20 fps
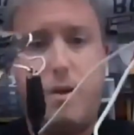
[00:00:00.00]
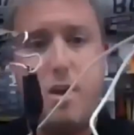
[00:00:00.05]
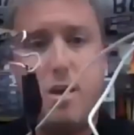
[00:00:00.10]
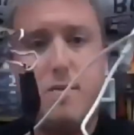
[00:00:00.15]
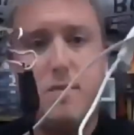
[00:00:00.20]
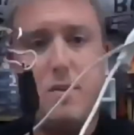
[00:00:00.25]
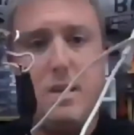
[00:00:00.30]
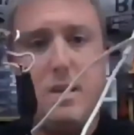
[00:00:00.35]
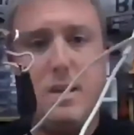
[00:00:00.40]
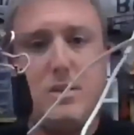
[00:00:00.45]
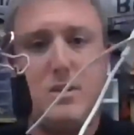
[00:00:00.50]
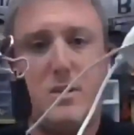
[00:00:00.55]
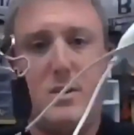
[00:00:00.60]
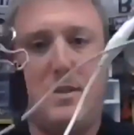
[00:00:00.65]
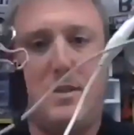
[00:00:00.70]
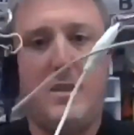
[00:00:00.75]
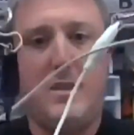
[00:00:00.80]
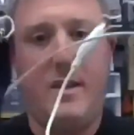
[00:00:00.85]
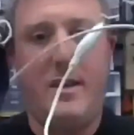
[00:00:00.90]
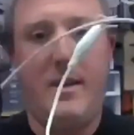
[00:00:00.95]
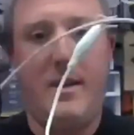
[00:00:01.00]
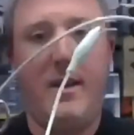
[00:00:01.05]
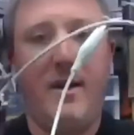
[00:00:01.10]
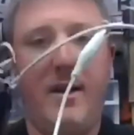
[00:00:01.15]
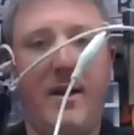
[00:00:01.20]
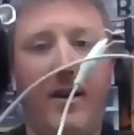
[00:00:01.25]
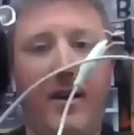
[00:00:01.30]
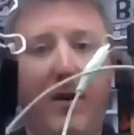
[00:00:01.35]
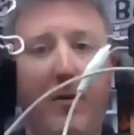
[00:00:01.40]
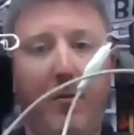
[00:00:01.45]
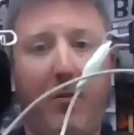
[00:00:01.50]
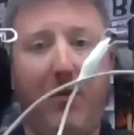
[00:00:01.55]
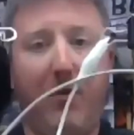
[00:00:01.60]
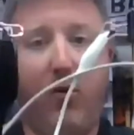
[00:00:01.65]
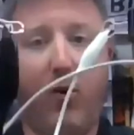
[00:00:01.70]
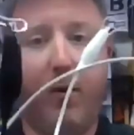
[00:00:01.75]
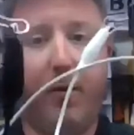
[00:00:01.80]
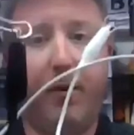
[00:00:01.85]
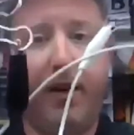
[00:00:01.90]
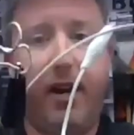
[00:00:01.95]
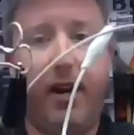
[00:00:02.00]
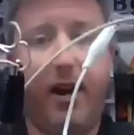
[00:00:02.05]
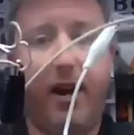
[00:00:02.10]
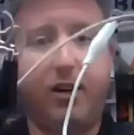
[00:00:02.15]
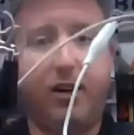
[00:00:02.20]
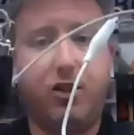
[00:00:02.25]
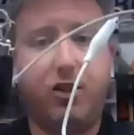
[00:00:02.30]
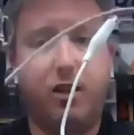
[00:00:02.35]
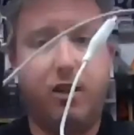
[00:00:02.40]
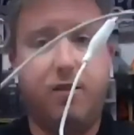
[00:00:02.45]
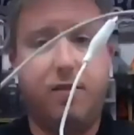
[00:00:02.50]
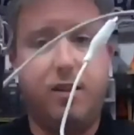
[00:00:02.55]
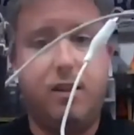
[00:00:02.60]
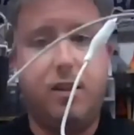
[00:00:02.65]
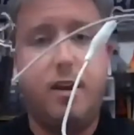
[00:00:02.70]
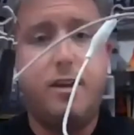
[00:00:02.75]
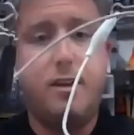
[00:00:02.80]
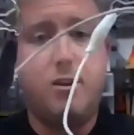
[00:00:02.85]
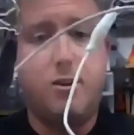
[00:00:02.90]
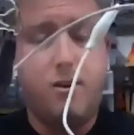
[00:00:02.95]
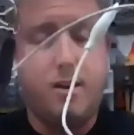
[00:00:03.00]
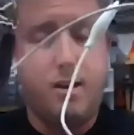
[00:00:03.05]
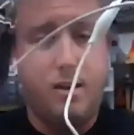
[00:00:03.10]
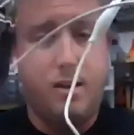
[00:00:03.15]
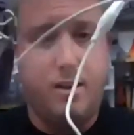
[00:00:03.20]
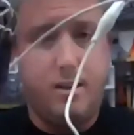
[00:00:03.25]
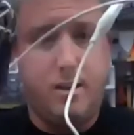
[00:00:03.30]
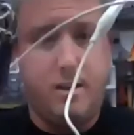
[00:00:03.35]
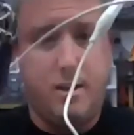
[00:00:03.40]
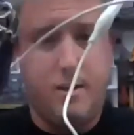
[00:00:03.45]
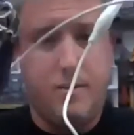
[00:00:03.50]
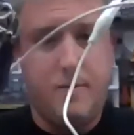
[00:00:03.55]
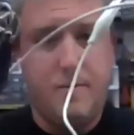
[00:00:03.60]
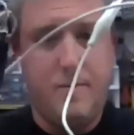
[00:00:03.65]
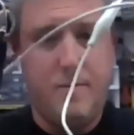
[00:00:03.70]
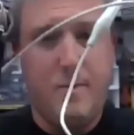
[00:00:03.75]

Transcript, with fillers: We have electricity performing action, giving light in our LED.